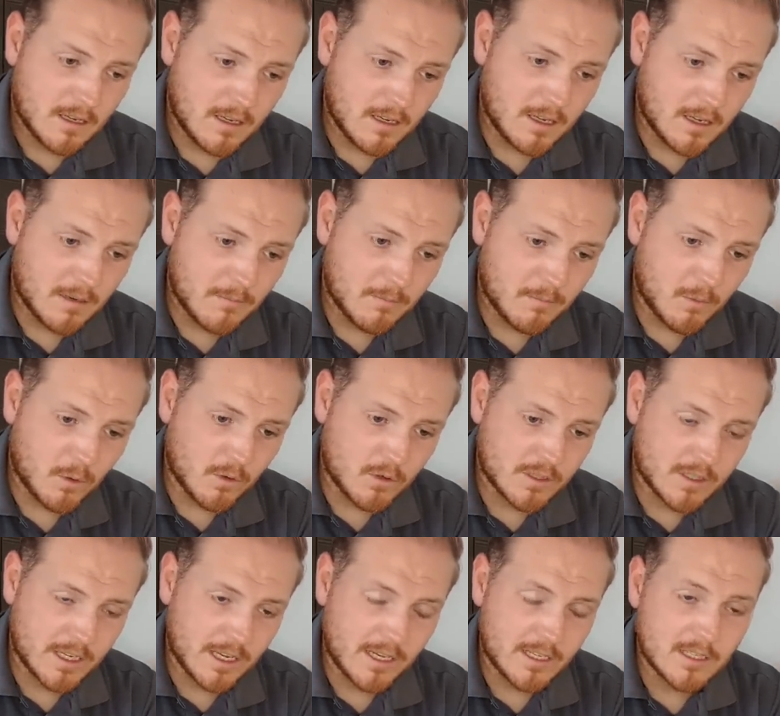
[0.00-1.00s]
um, we'll
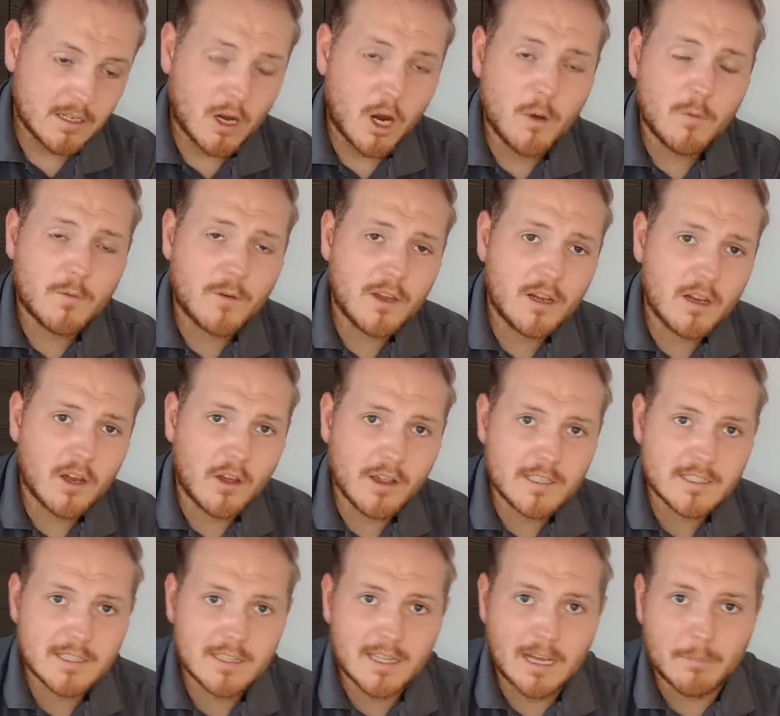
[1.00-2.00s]
see. So hopefully you
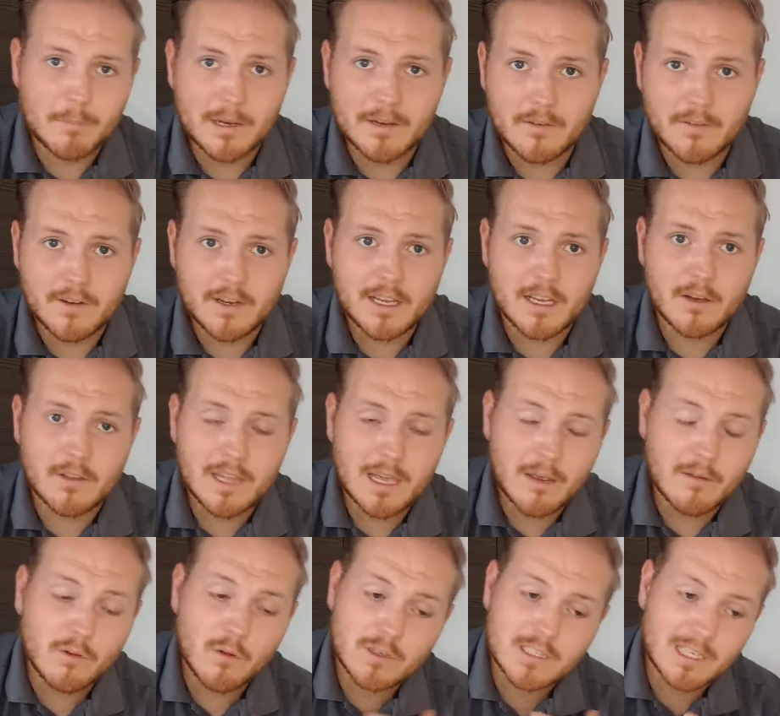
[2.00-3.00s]
liked that bit of video
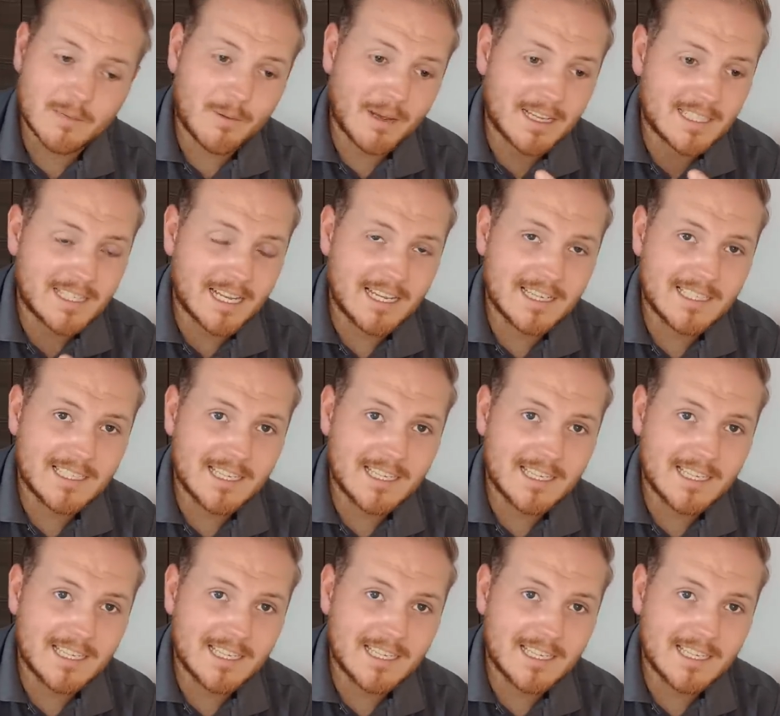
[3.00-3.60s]
there. Looked at the past 10